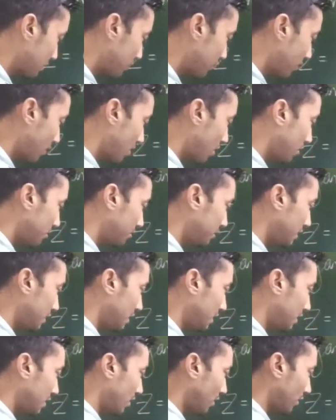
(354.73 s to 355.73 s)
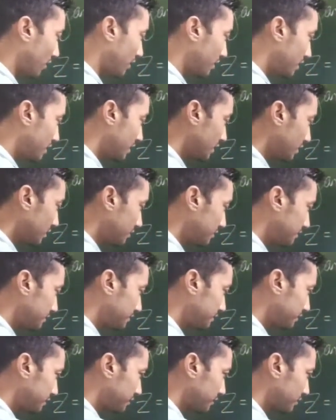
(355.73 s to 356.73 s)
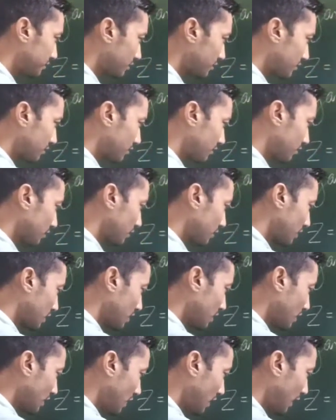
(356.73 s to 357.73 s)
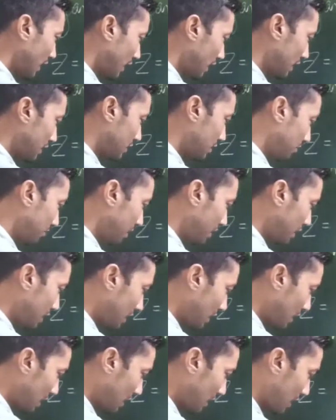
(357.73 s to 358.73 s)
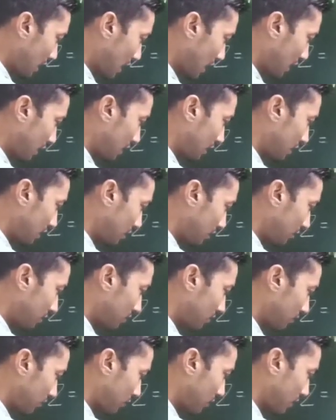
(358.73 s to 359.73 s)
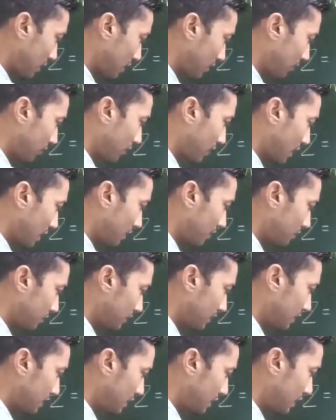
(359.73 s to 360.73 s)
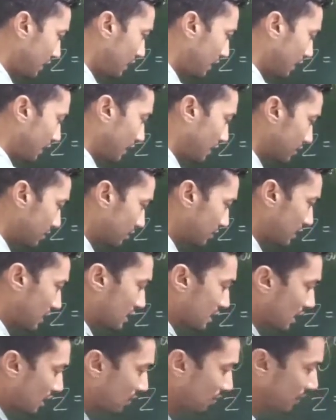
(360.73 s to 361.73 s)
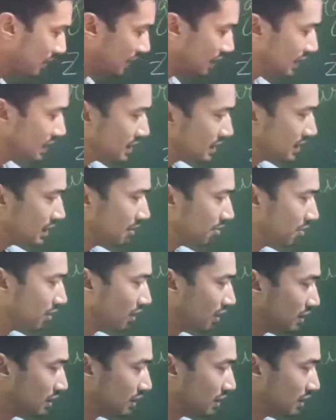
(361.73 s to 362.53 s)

from the origin and making an angle 45 degree. So that's how we can easily